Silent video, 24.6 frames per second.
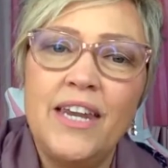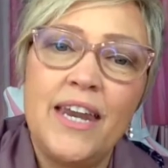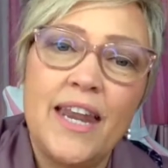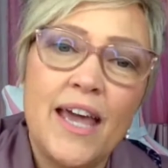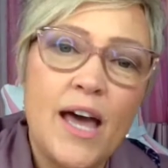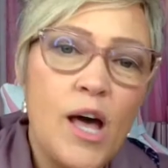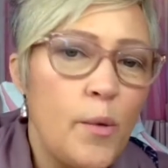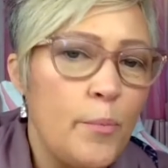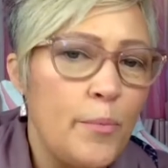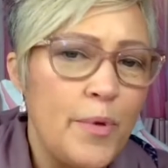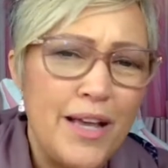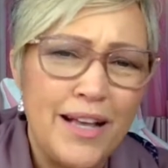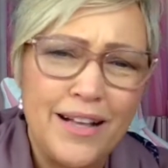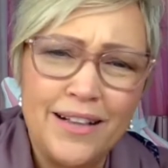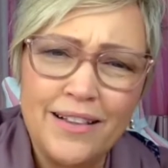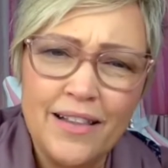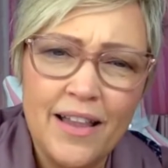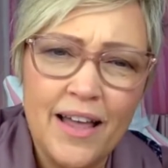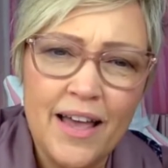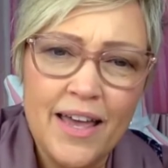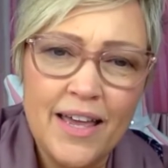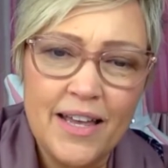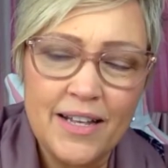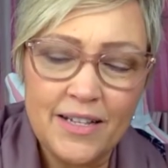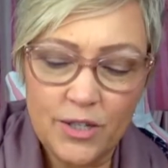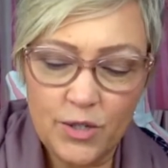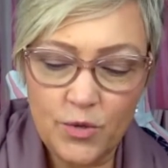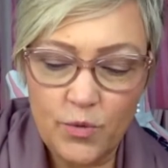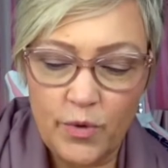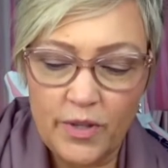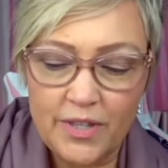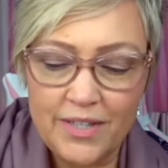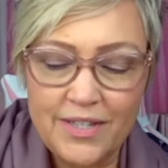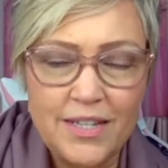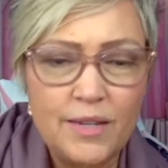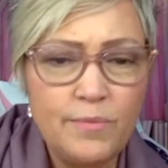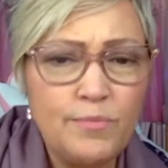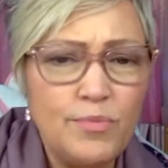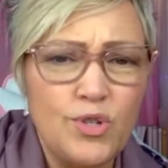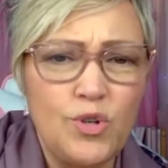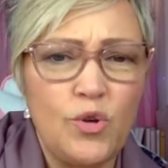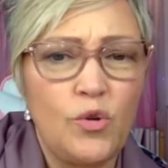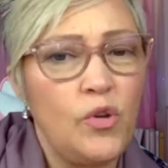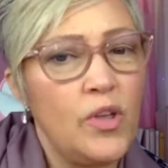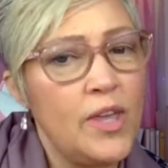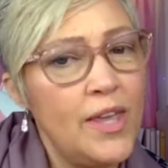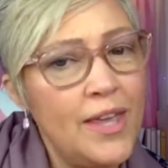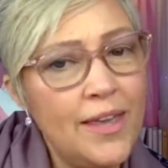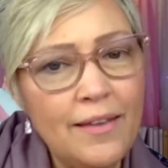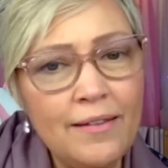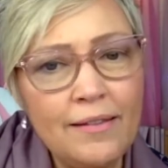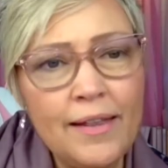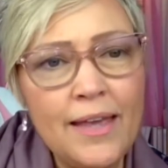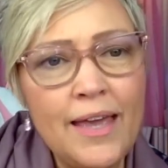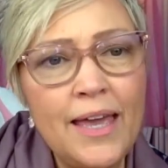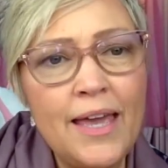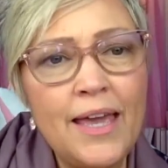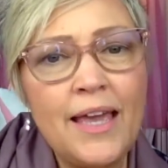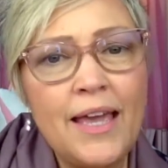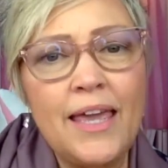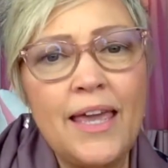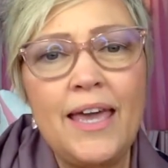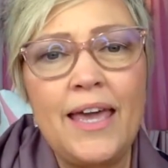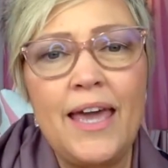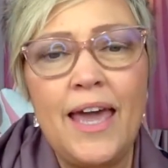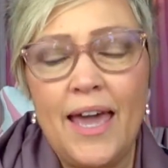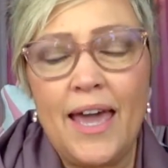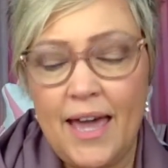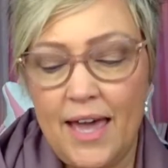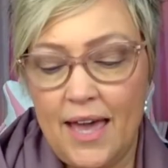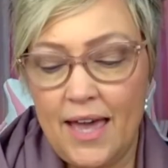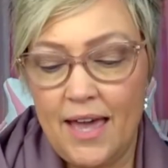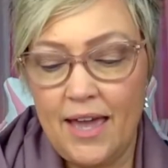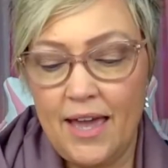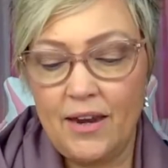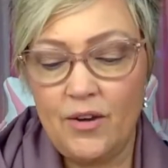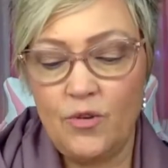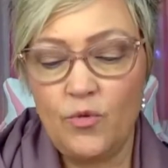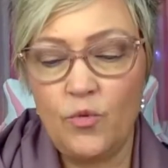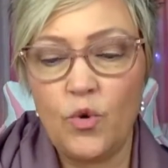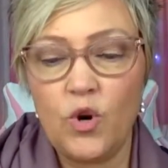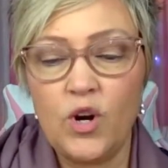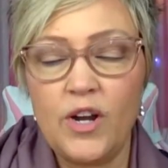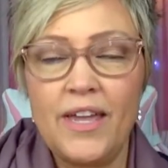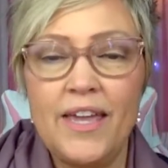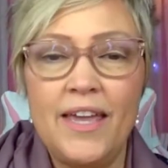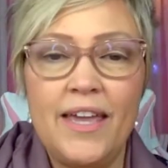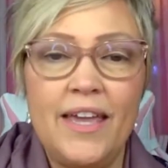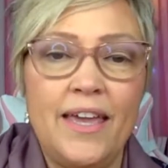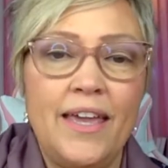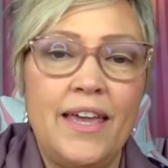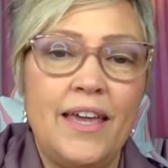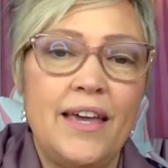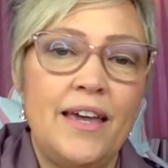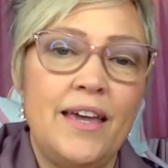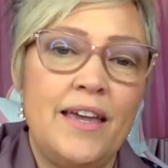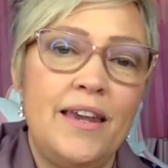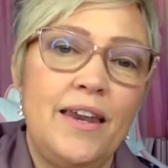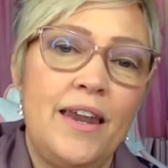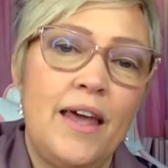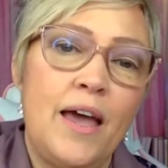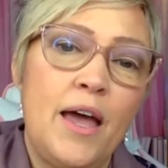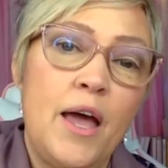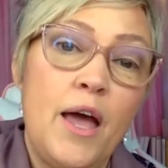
helping clients with deep soul healing and working in